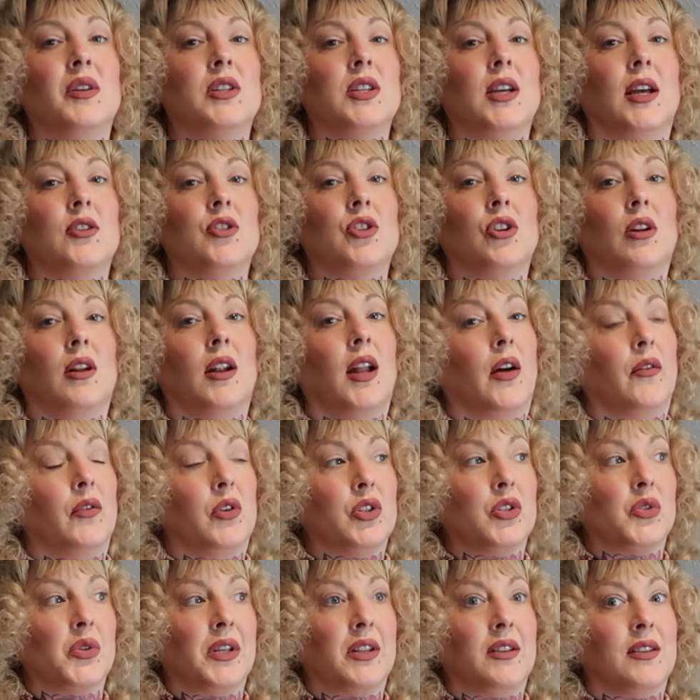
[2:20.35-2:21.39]
intention on ever
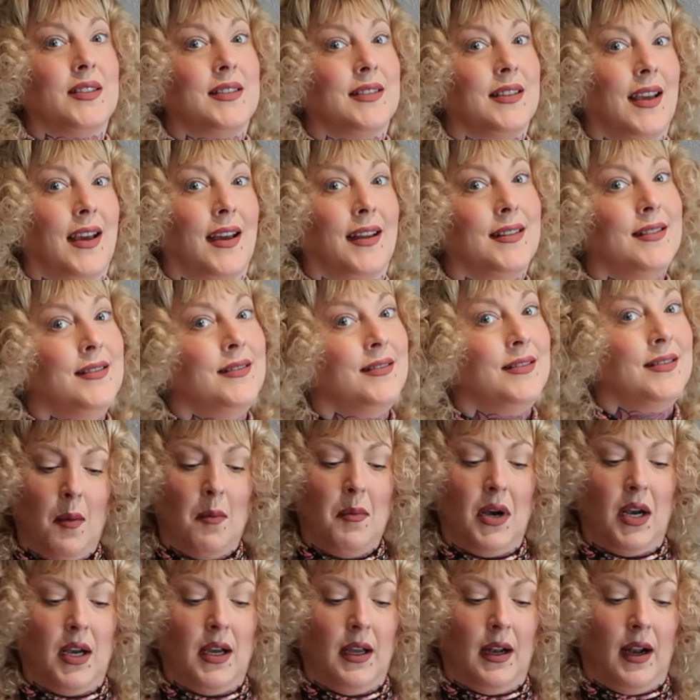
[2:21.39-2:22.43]
doing this again,
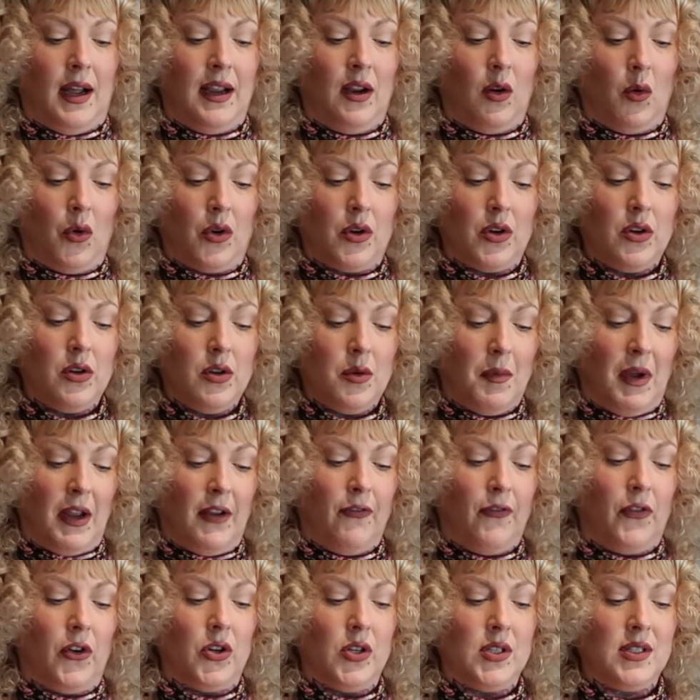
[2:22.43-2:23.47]
but I ordered my
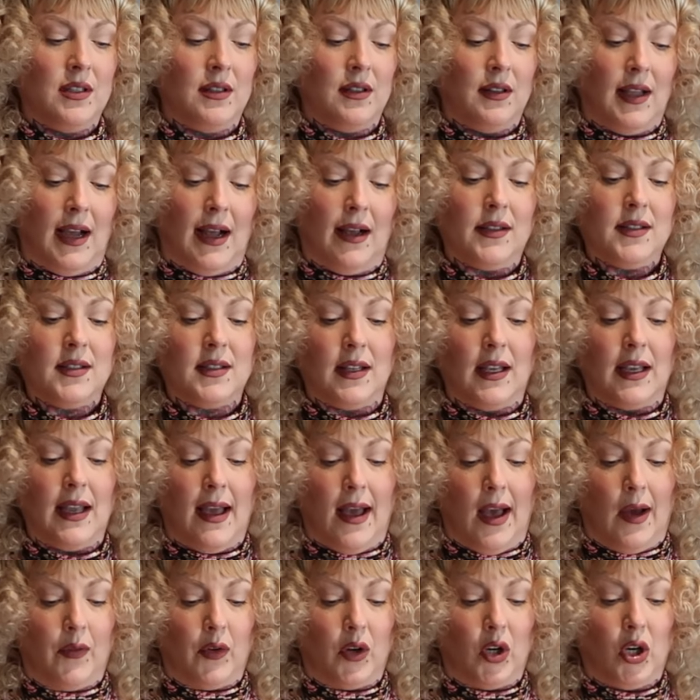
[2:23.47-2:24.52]
first and last thing
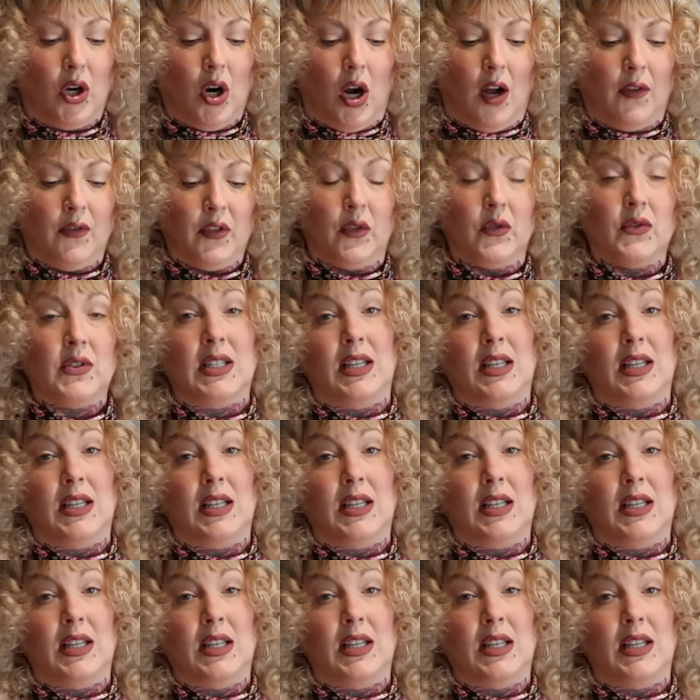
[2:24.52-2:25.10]
ever off of